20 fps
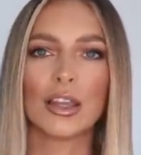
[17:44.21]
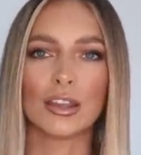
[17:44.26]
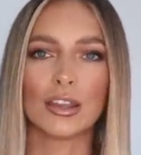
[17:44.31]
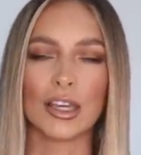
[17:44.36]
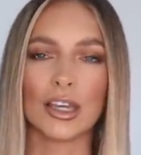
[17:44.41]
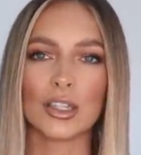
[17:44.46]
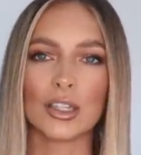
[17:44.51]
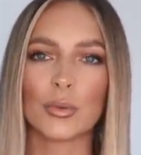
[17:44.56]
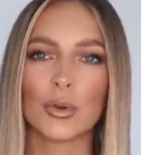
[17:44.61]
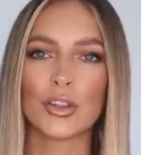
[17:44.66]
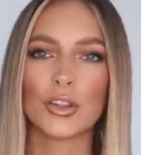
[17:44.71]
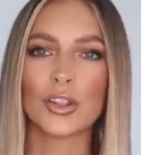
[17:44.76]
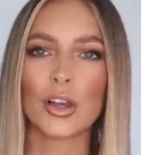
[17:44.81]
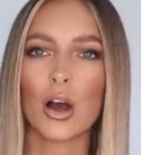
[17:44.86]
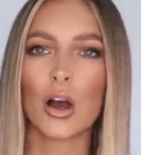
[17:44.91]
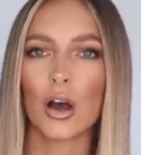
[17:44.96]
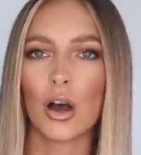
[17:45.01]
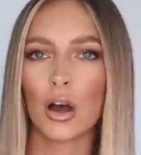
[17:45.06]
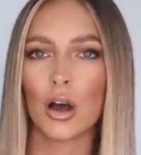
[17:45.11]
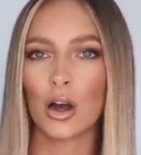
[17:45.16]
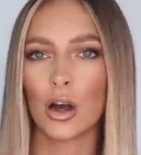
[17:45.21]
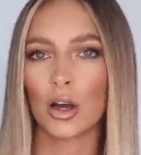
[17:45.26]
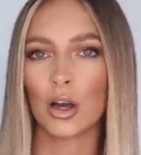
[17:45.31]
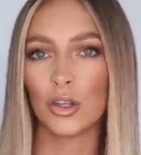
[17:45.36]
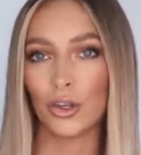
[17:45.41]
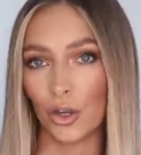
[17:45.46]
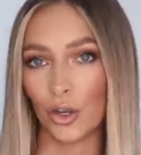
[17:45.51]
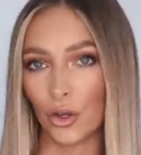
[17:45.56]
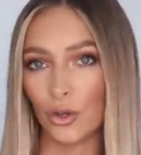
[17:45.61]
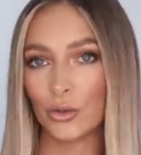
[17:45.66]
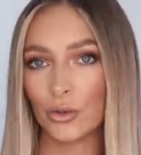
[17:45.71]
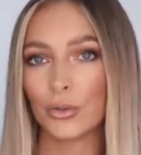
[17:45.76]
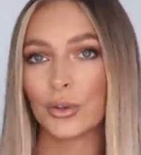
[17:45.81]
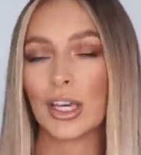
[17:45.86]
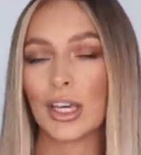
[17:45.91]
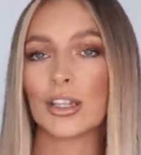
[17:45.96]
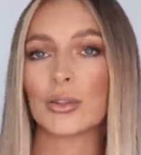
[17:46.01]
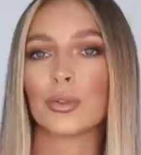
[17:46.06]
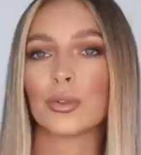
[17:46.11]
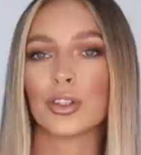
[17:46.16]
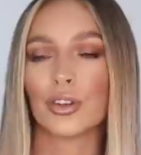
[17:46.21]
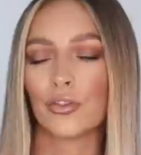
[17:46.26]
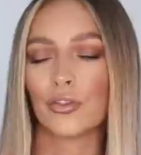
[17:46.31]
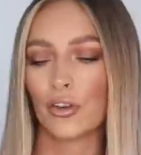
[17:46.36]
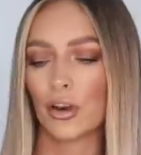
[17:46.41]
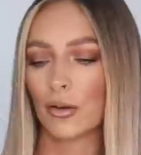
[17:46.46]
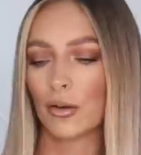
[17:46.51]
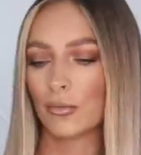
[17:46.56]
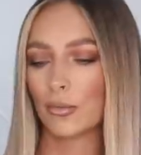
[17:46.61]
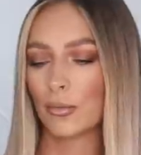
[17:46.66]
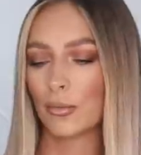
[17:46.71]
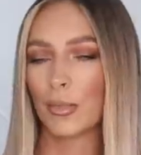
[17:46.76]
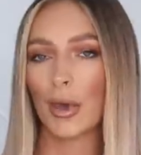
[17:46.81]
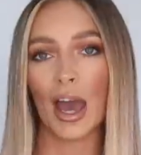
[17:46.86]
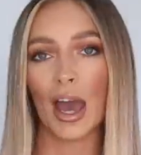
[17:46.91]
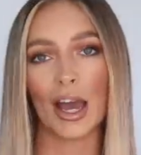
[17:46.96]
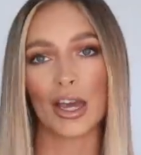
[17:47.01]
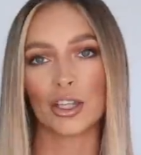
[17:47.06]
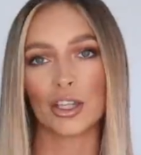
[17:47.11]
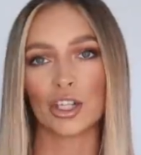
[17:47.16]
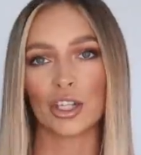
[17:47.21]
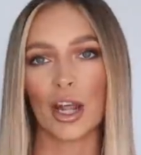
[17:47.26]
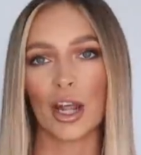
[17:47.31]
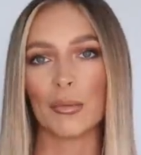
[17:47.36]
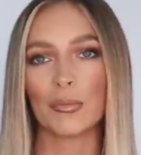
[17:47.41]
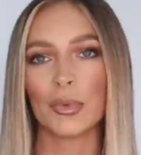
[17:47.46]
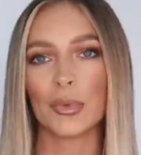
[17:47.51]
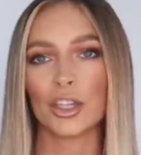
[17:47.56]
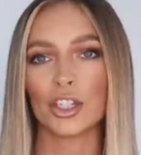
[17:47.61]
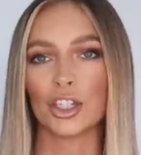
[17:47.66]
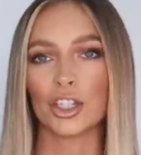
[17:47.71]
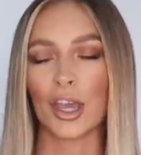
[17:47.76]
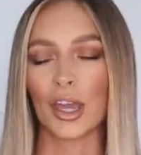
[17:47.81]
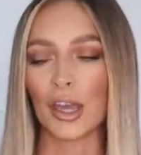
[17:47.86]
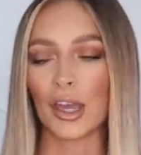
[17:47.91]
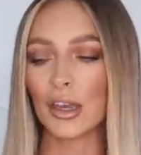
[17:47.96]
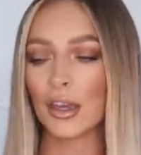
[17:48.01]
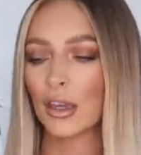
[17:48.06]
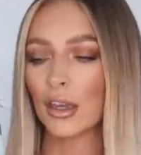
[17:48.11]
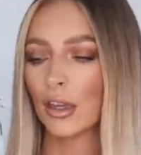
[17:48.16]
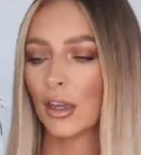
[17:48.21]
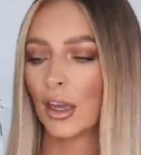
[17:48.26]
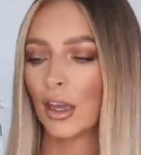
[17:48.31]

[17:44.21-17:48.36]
These ones are new. These ones are from H&M this year.